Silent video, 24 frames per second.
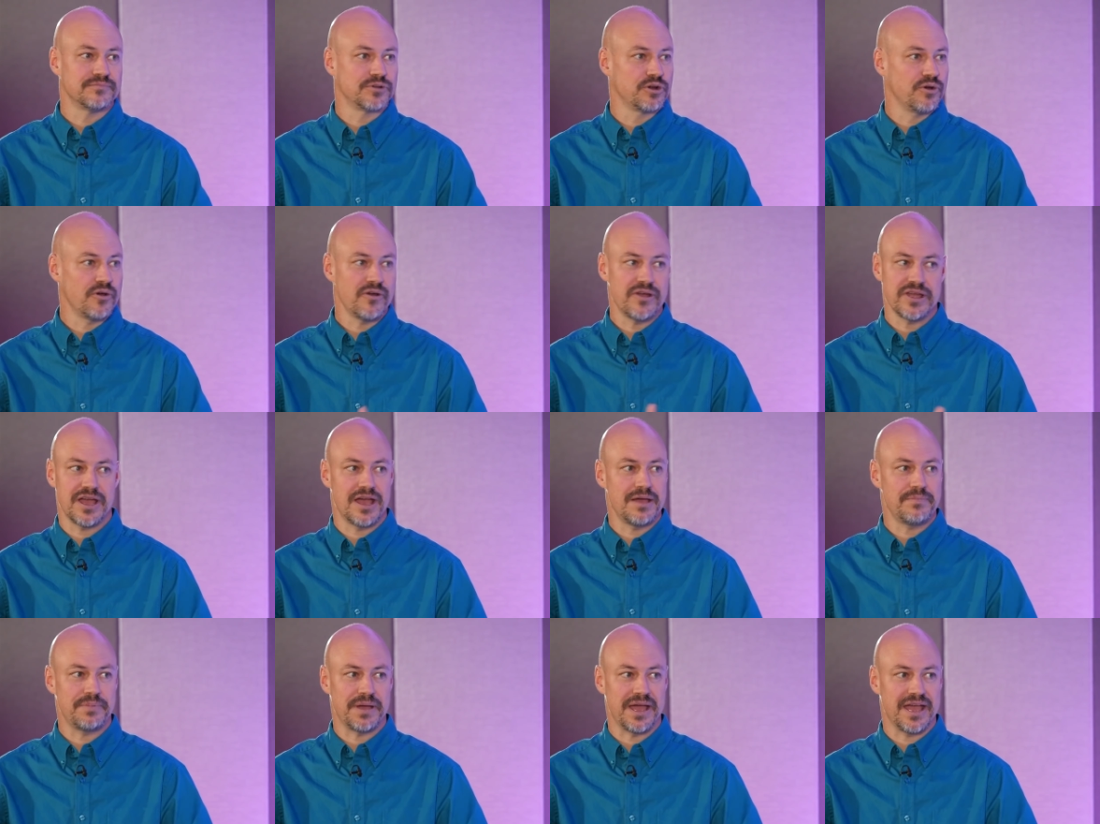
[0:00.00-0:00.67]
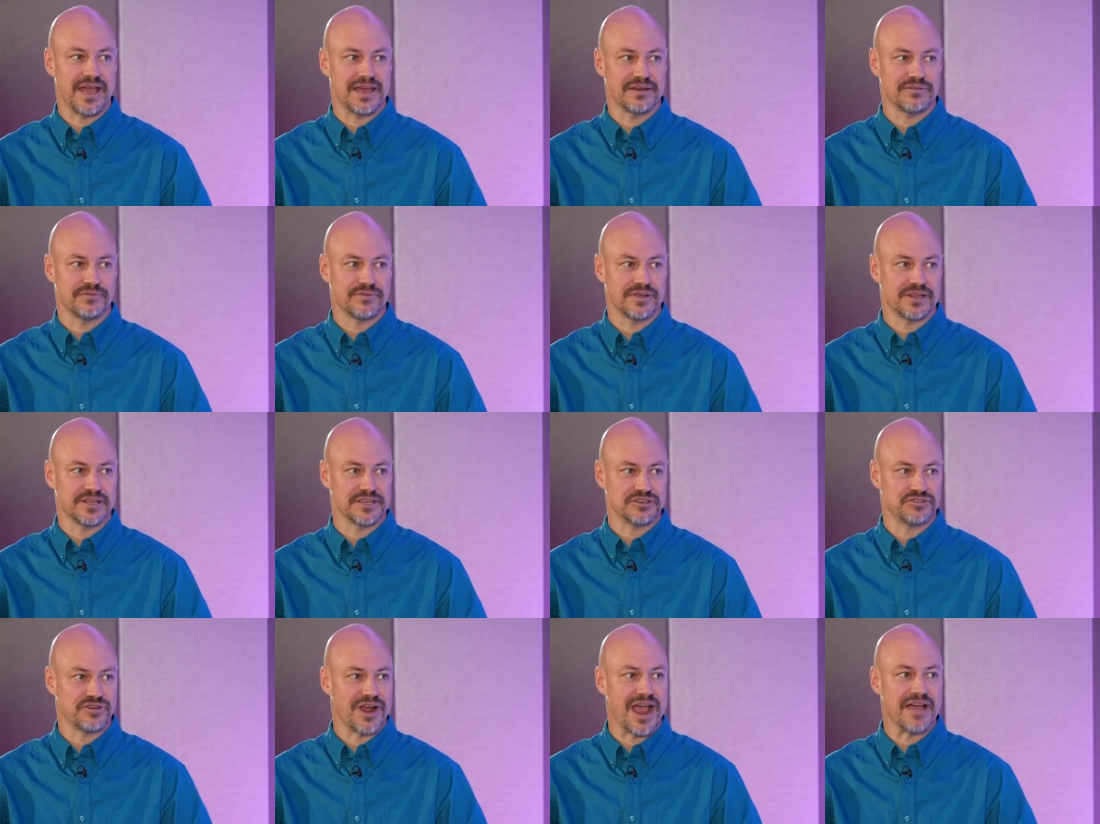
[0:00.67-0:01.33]
Growing up, I hadn't
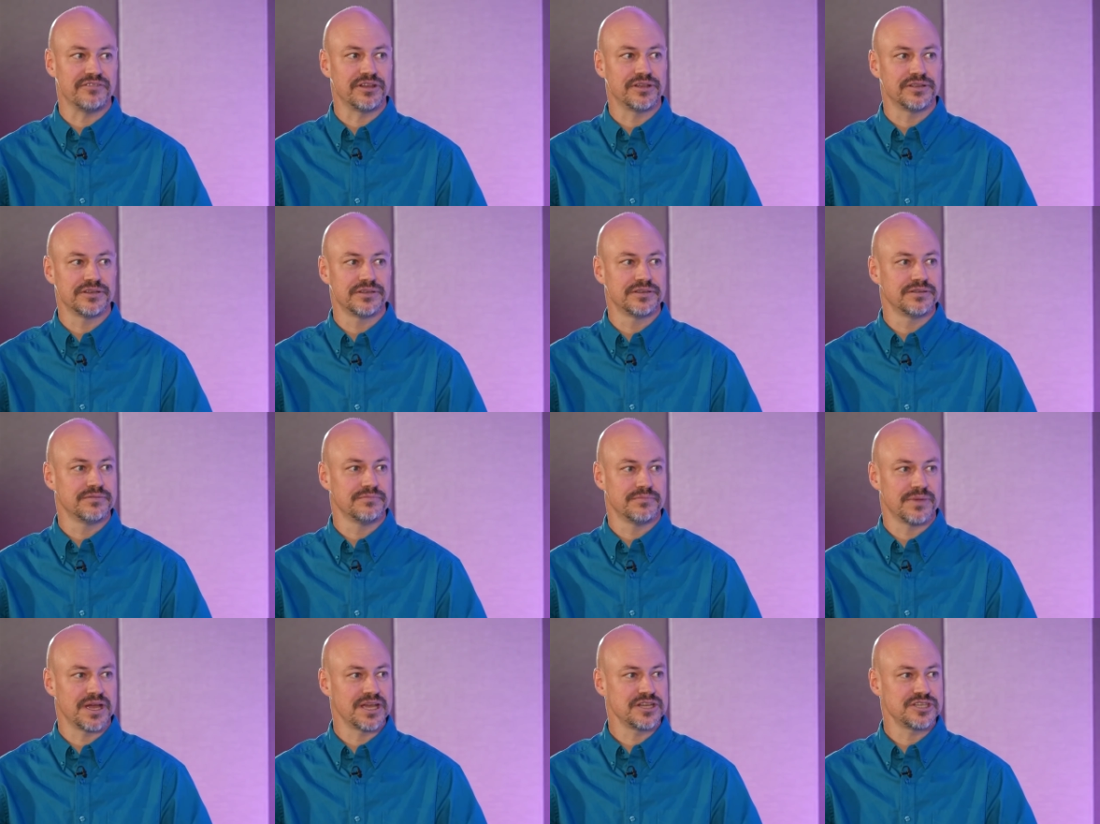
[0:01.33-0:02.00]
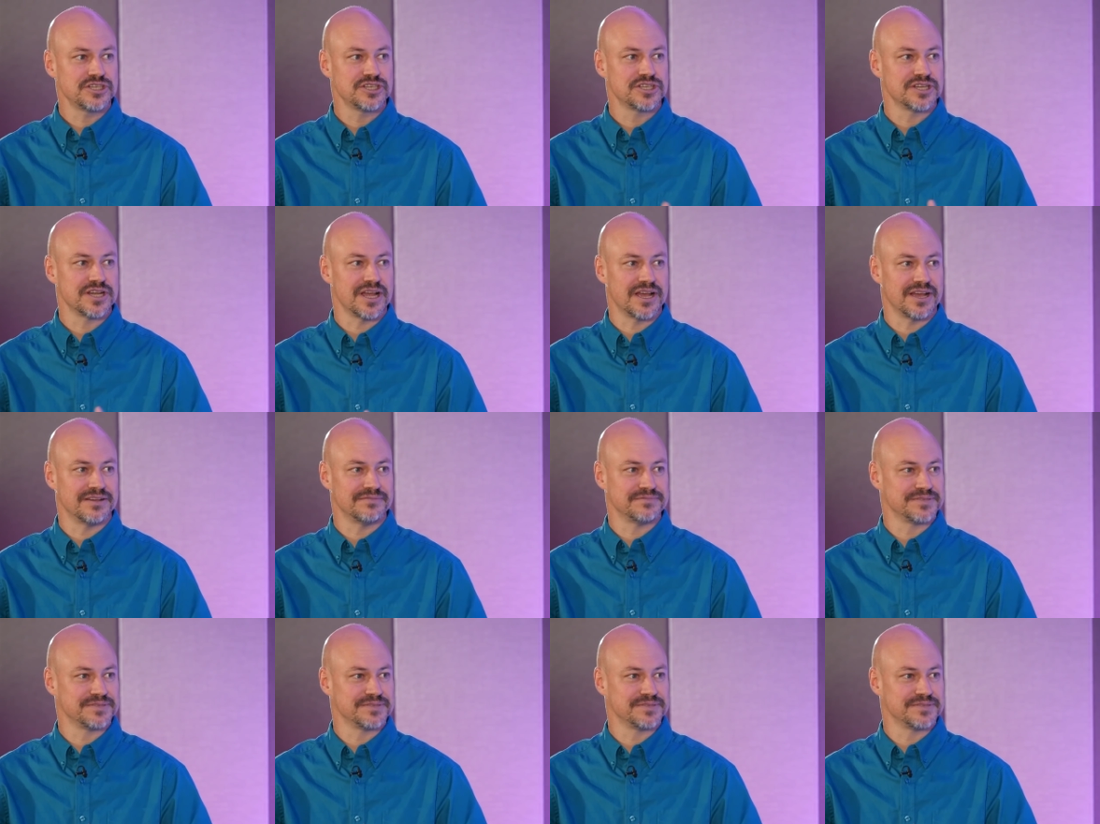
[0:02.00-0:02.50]
really traveled much.